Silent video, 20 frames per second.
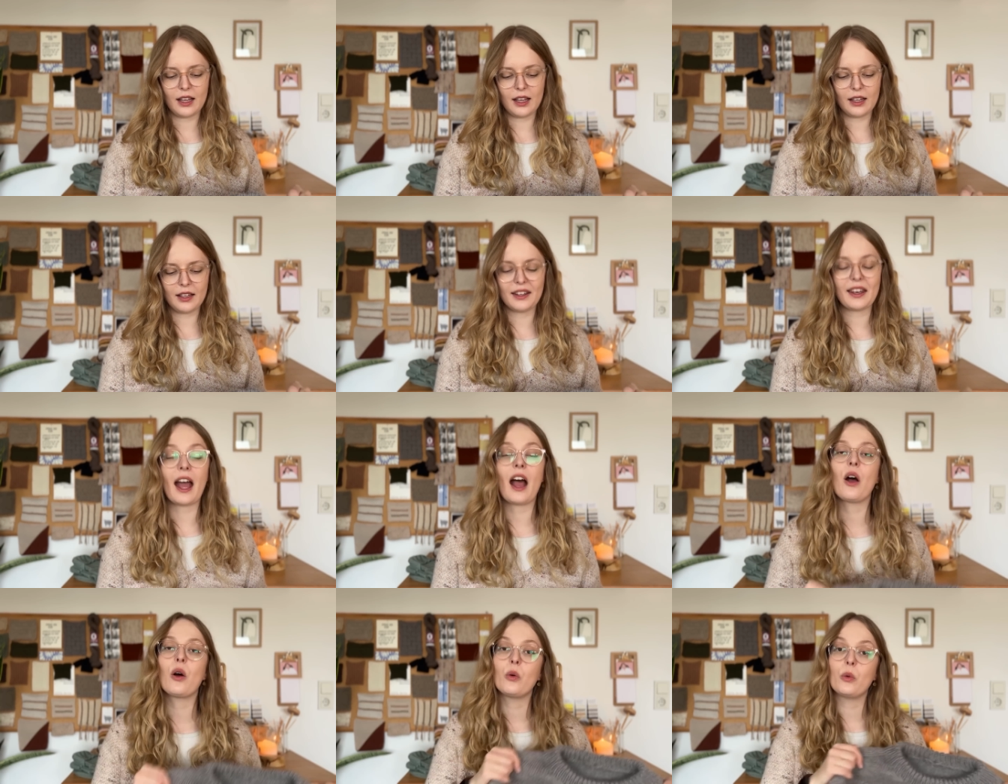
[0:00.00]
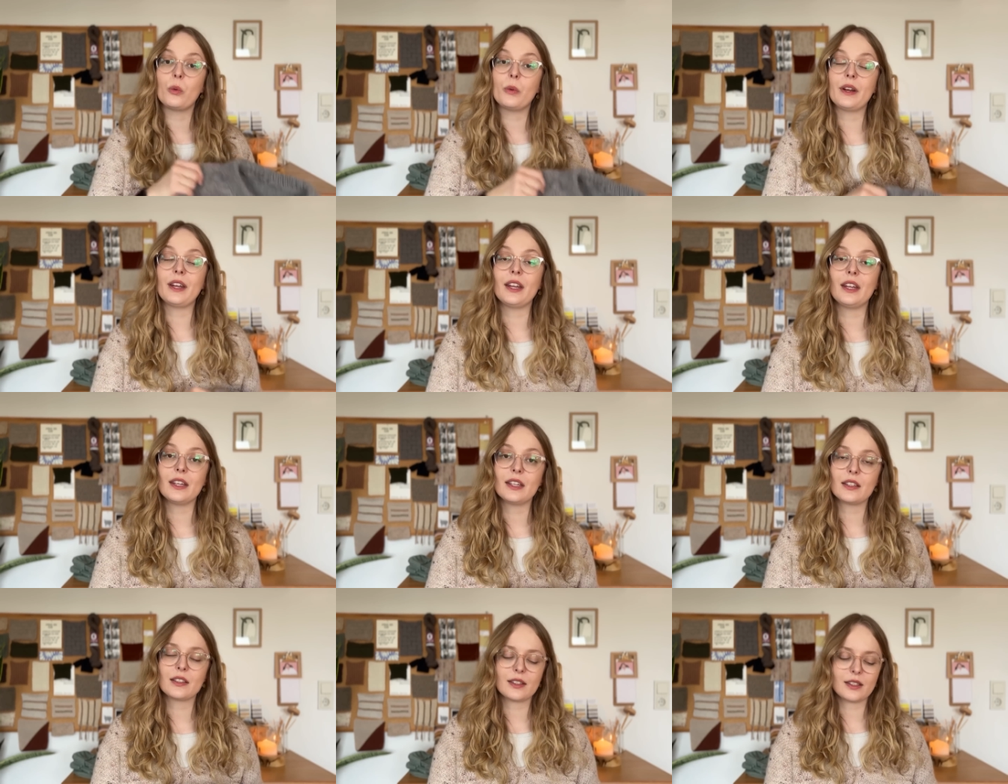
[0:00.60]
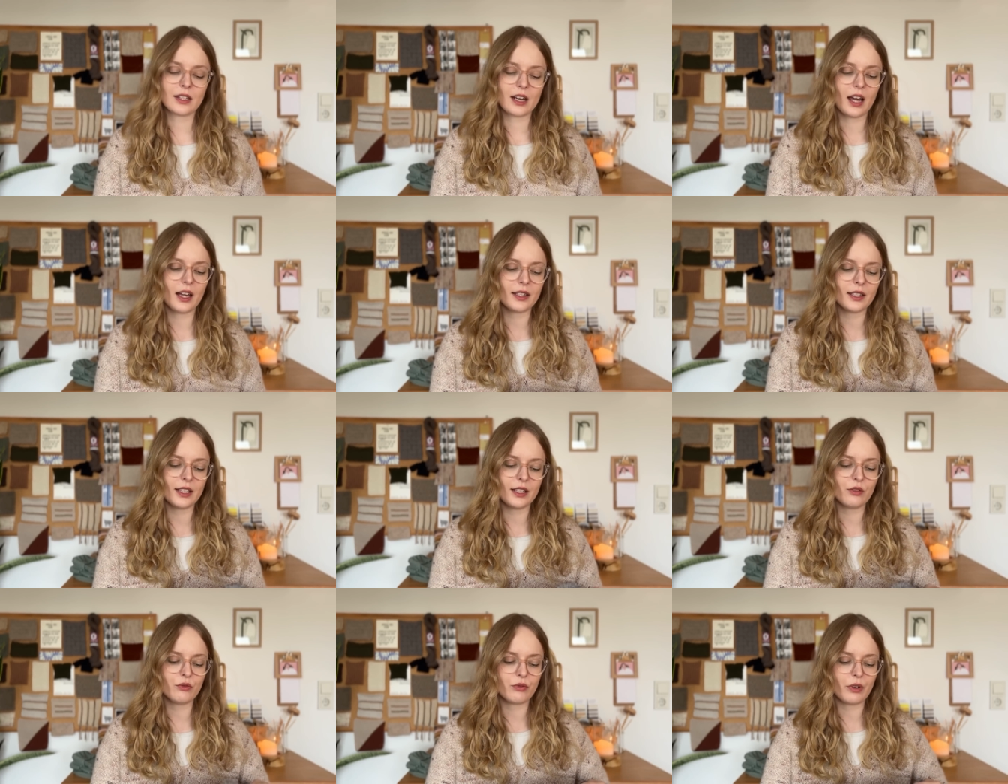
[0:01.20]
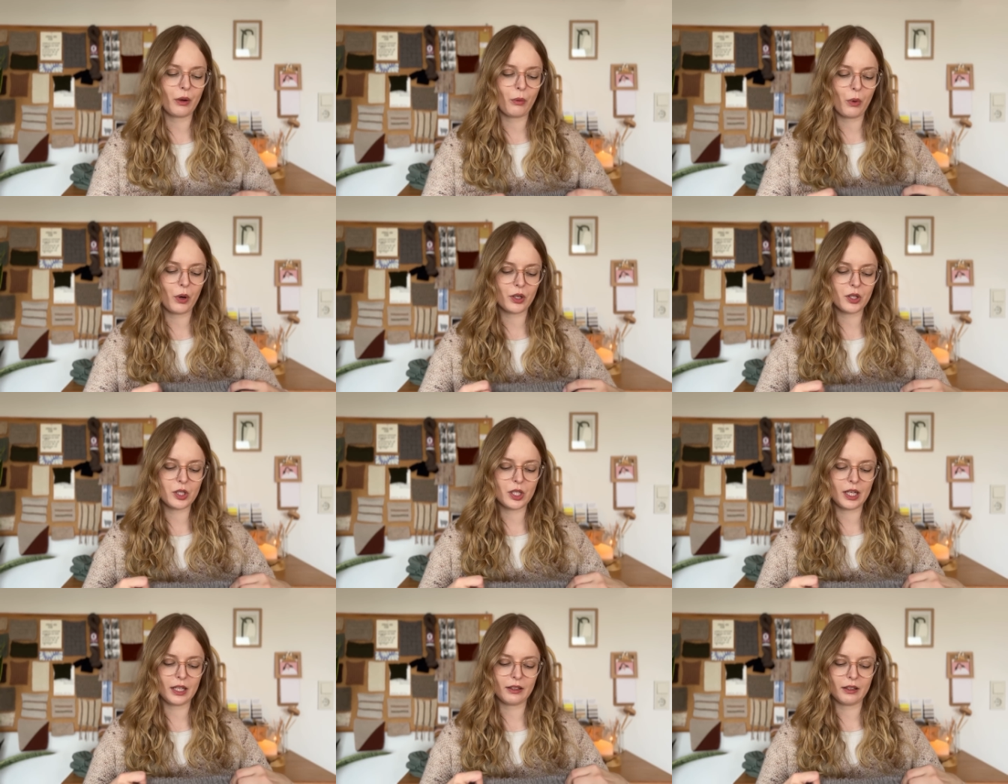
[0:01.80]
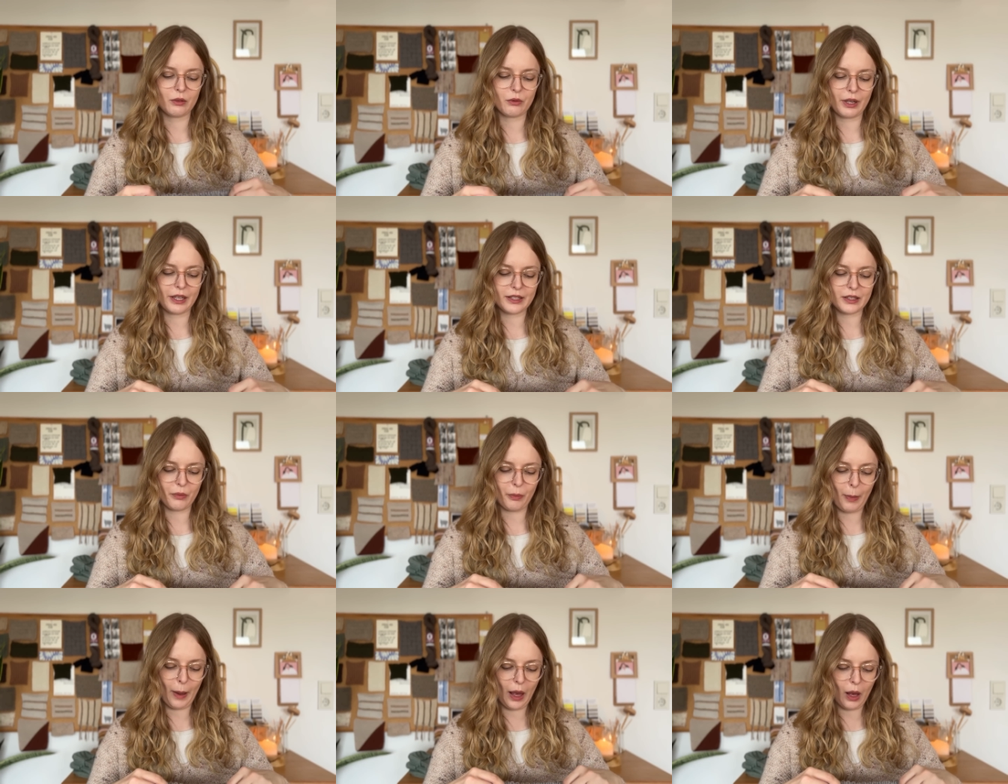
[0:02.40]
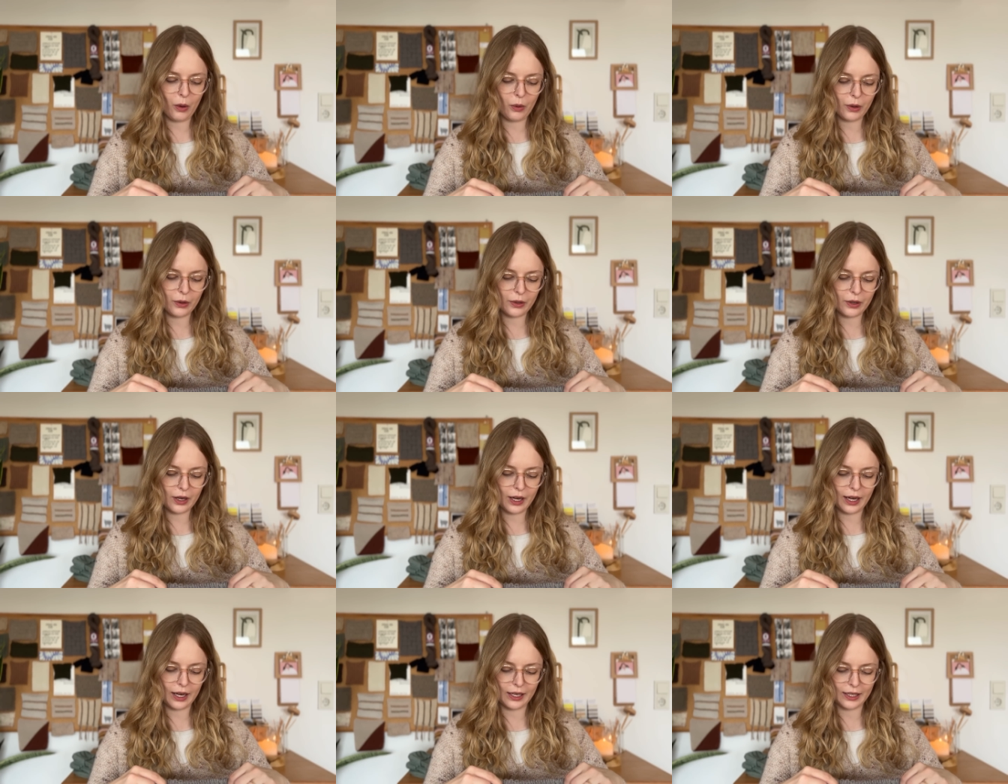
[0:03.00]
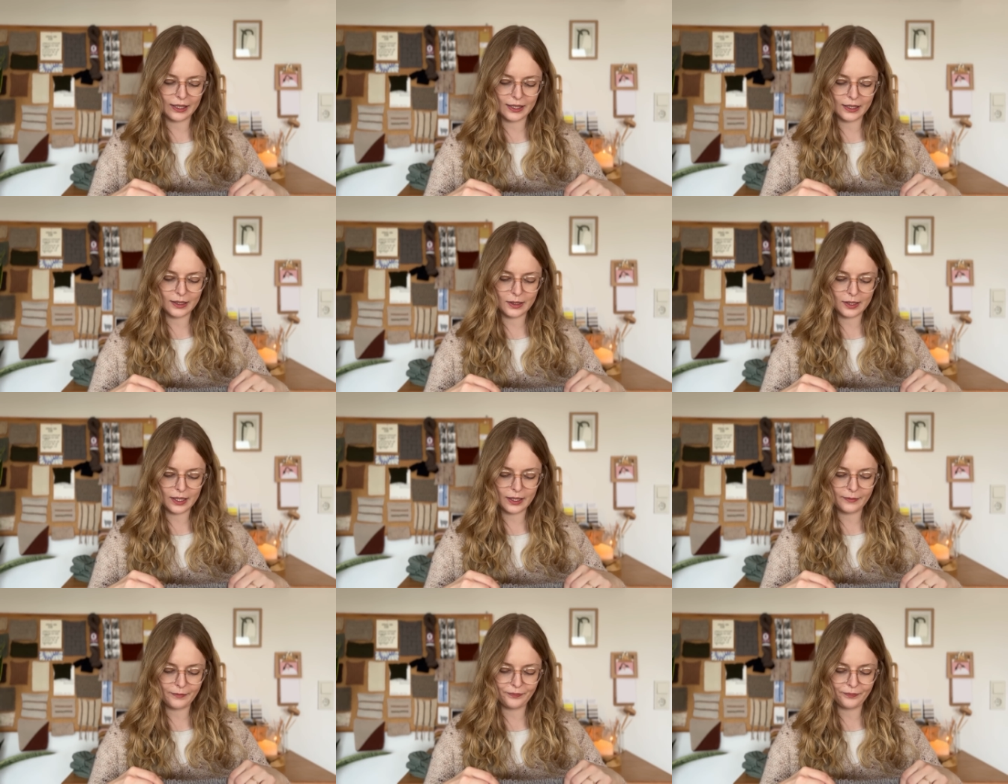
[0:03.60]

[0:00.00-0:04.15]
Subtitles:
now we started rewatching the Rings of Power, and